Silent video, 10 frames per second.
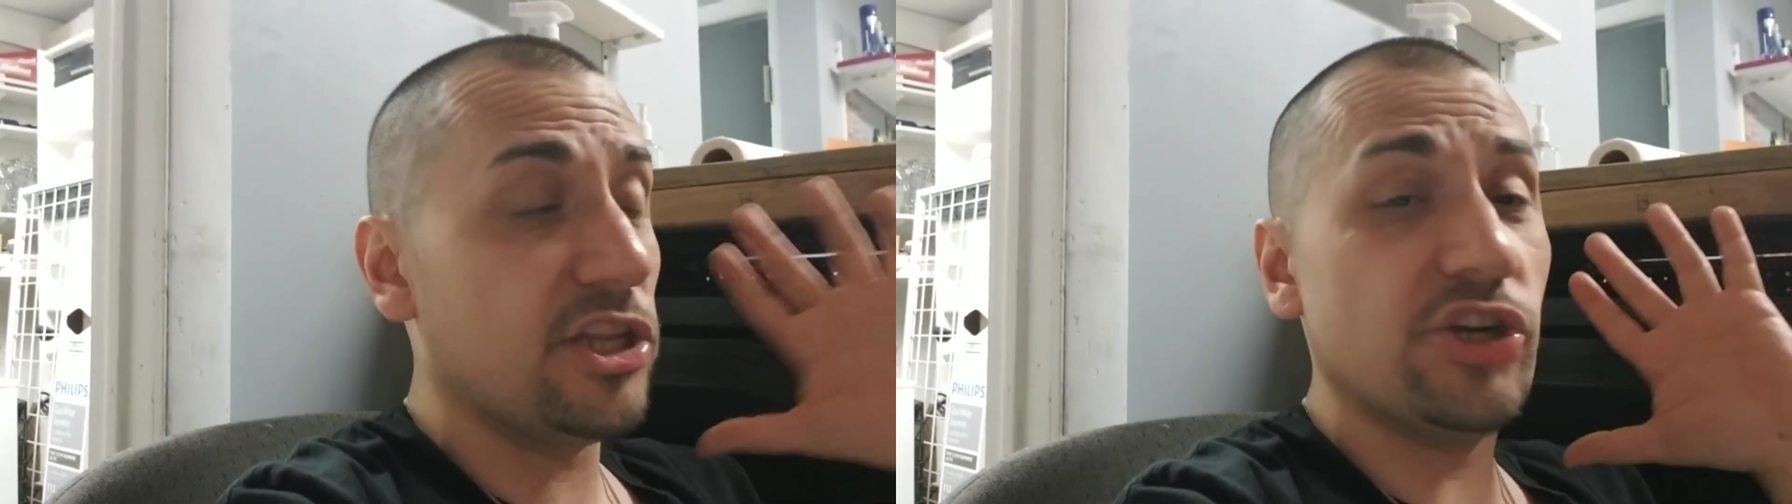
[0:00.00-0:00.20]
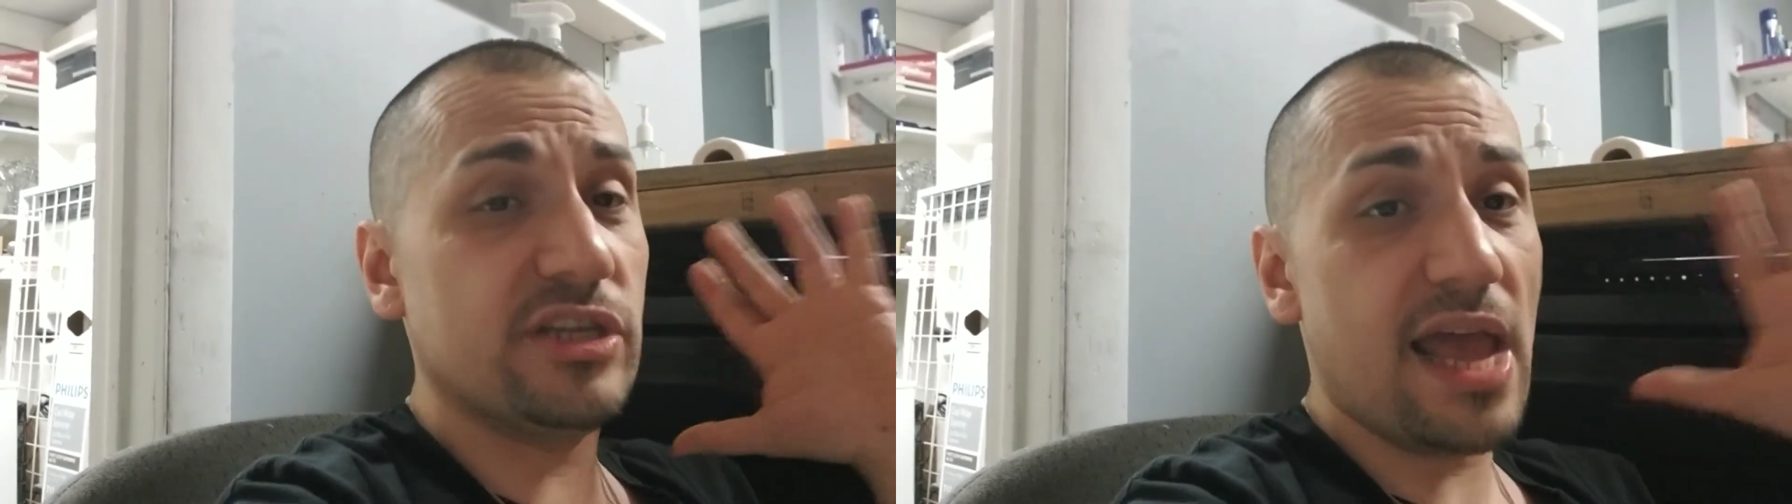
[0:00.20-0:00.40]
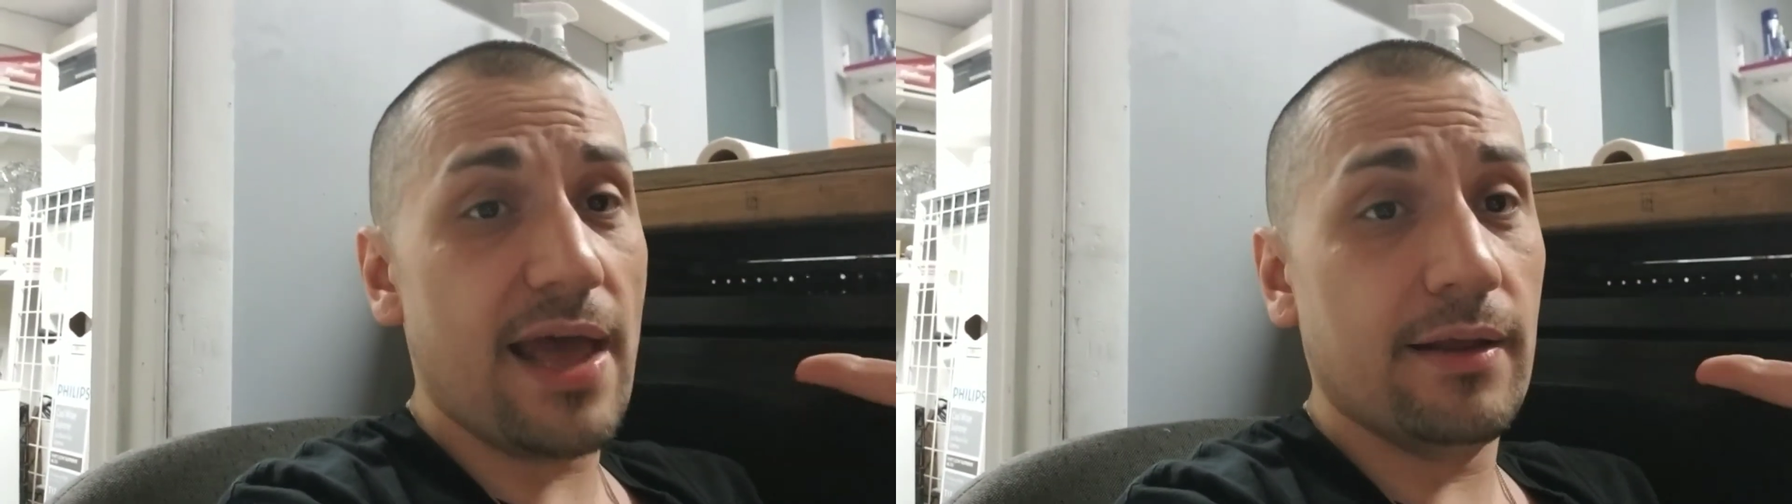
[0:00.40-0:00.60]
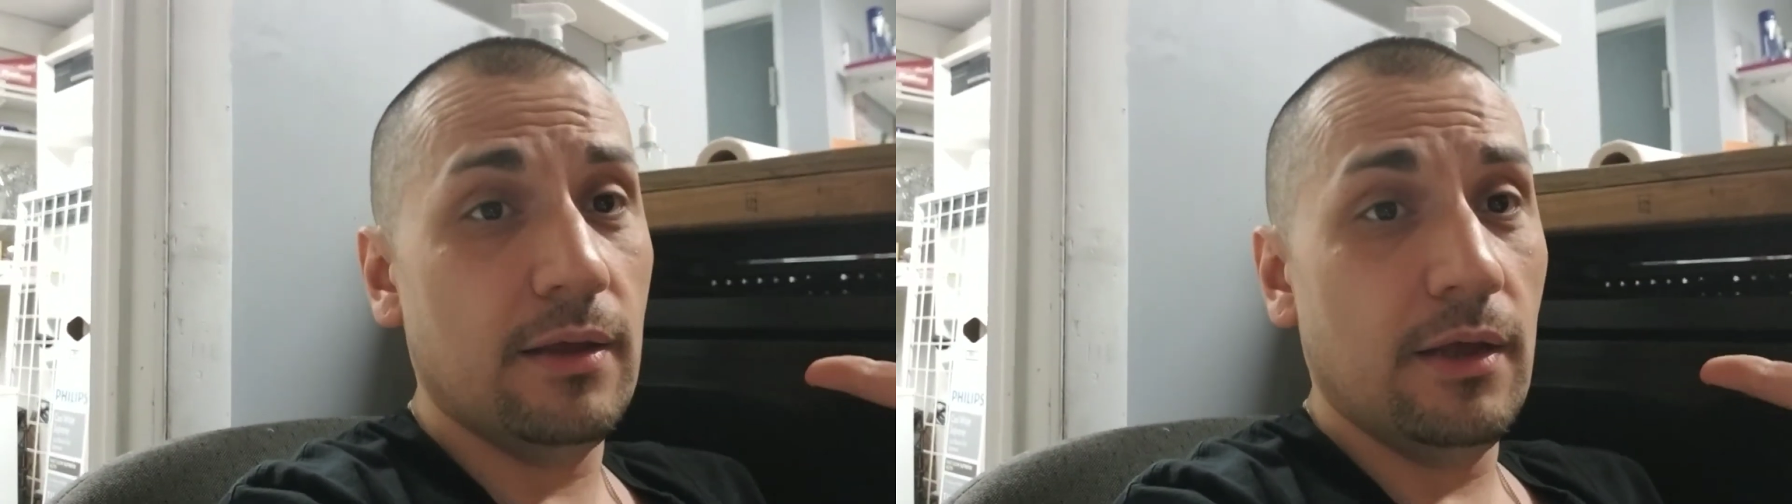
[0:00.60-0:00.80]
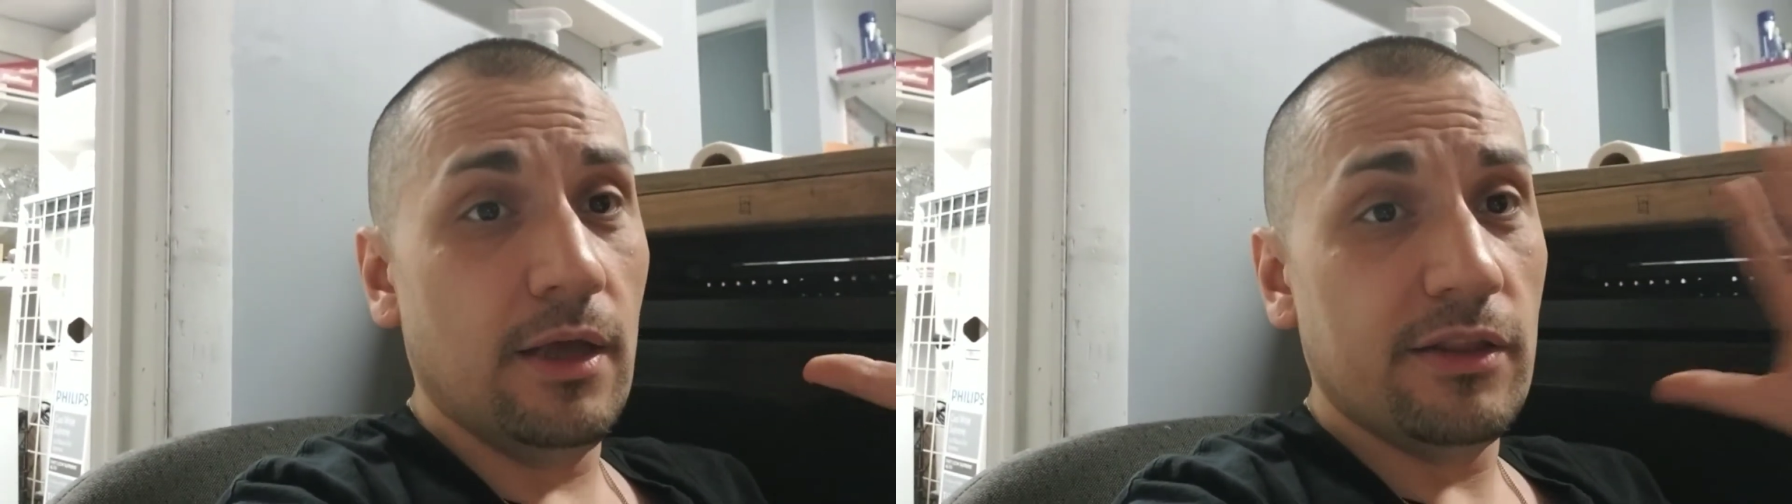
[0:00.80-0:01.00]
then you're dead.
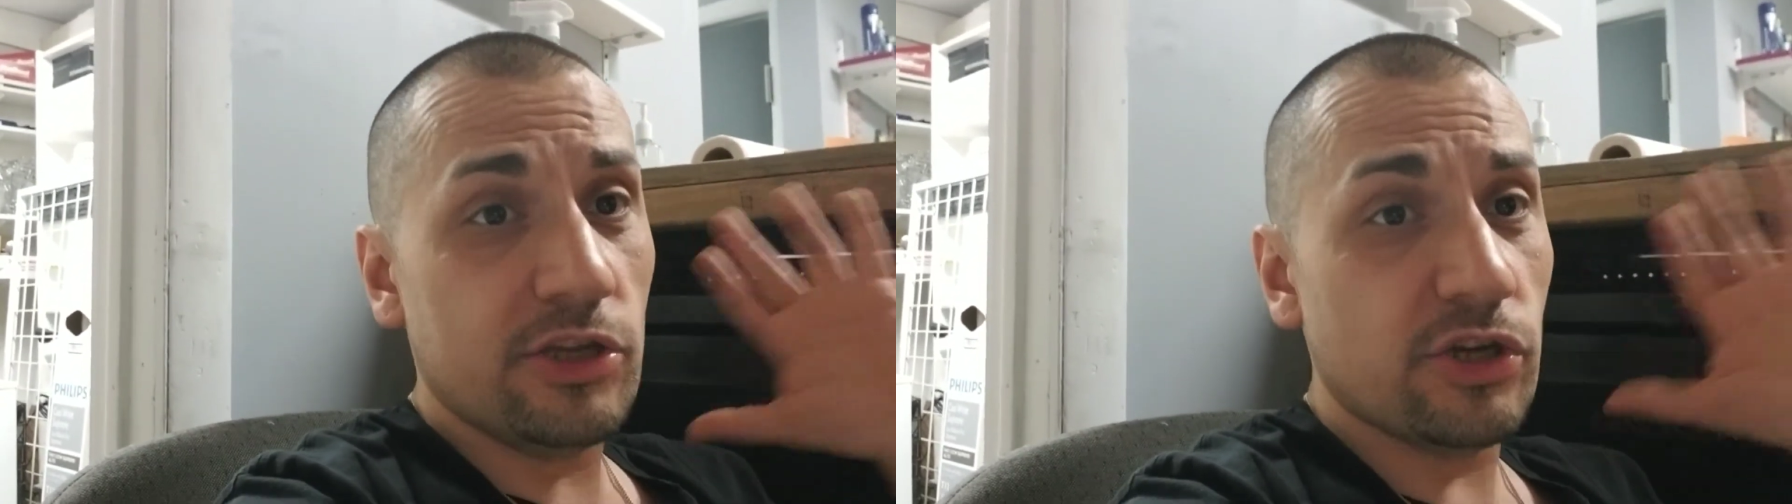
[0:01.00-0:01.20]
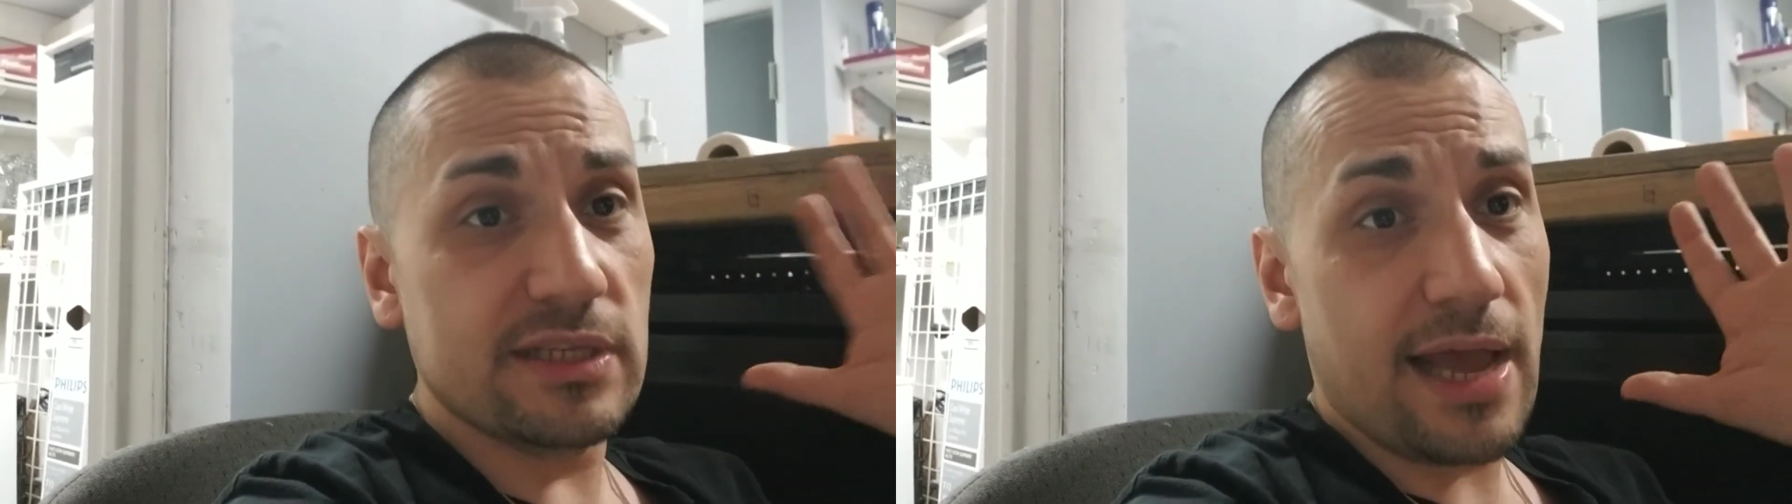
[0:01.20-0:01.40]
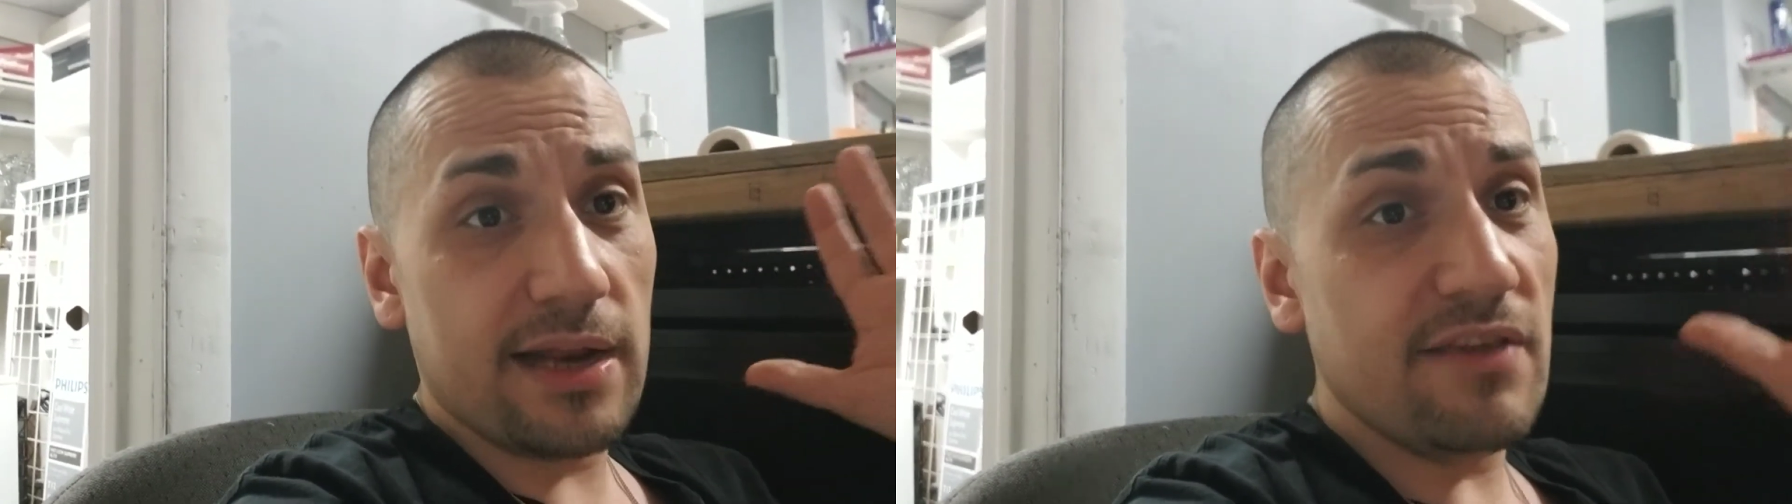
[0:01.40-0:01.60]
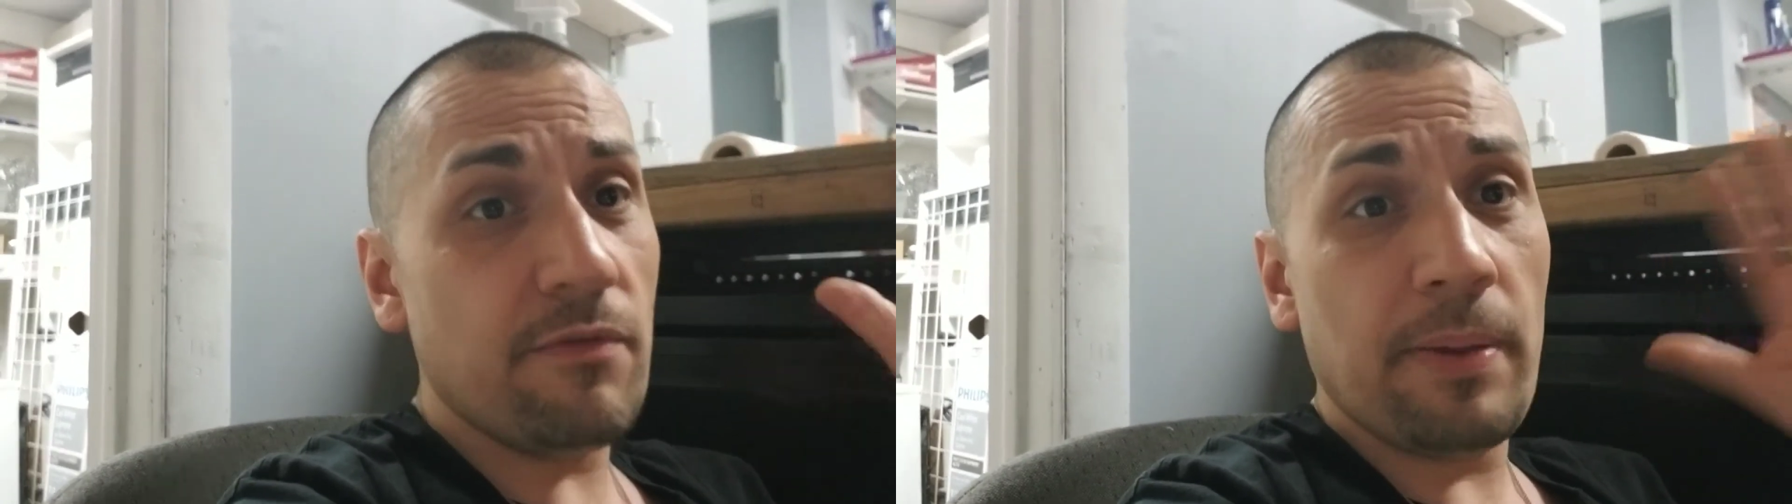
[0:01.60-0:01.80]
Then you're dead. Even